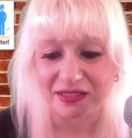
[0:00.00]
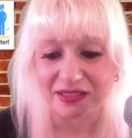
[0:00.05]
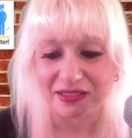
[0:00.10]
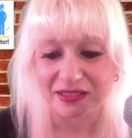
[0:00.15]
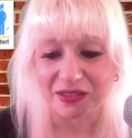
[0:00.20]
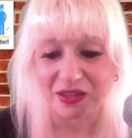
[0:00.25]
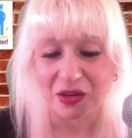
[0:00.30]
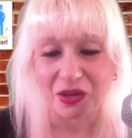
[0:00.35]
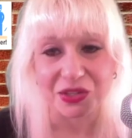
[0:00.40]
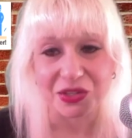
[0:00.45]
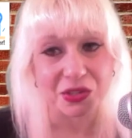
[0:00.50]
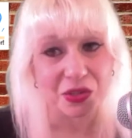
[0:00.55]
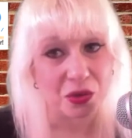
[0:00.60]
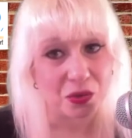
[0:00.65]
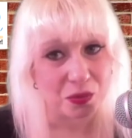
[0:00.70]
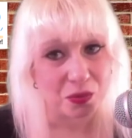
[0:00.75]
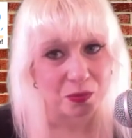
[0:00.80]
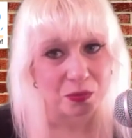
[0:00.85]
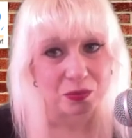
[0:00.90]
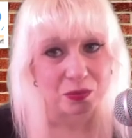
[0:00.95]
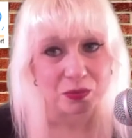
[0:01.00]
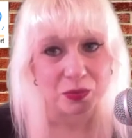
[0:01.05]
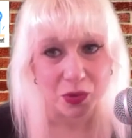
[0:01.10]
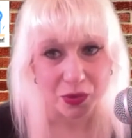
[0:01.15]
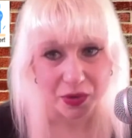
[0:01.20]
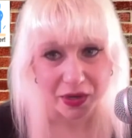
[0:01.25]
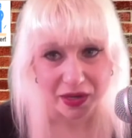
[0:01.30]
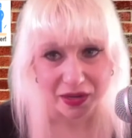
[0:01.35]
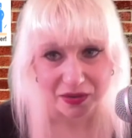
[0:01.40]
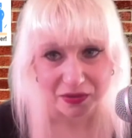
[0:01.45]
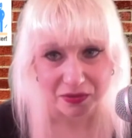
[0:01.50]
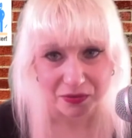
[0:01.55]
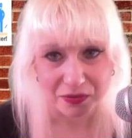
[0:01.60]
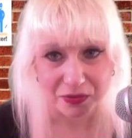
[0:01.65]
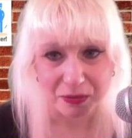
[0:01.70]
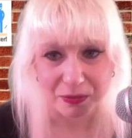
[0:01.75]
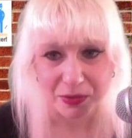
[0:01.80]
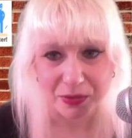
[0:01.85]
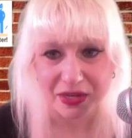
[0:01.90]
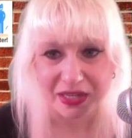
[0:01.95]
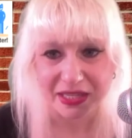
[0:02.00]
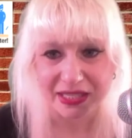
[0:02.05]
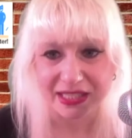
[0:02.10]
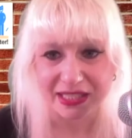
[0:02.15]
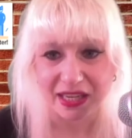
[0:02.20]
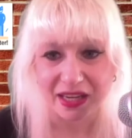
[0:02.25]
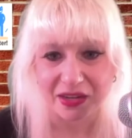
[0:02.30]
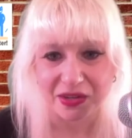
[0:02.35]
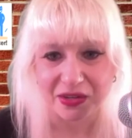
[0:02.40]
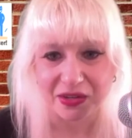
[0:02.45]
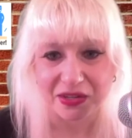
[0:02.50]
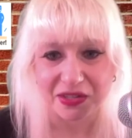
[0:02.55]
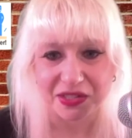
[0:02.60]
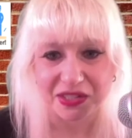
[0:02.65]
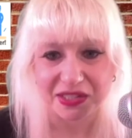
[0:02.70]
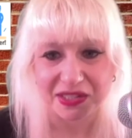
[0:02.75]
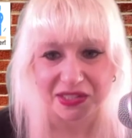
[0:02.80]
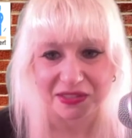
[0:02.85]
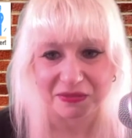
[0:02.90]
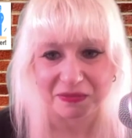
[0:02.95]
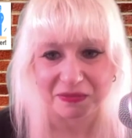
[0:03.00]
also wrote in for Bernie Sanders.